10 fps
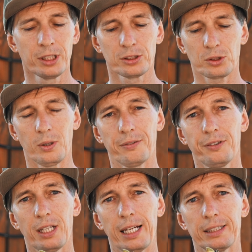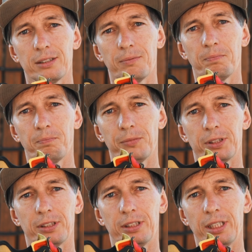So I feel like
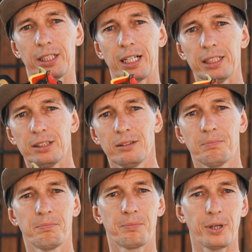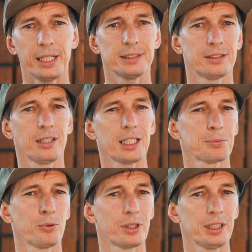they kind of price the La
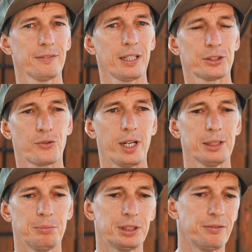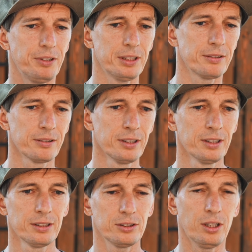Sportivas right between
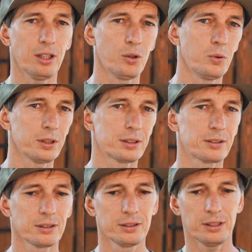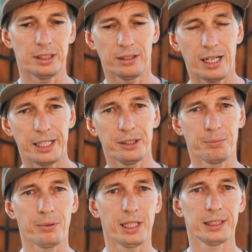the lowest and the higher
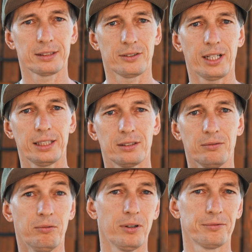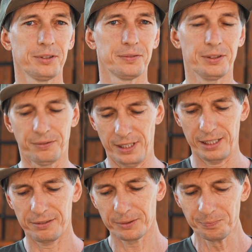price, right at
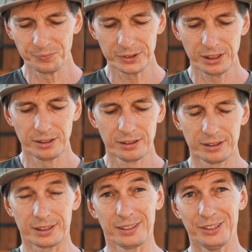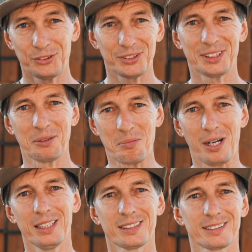155. It's an interesting
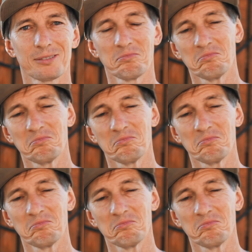price.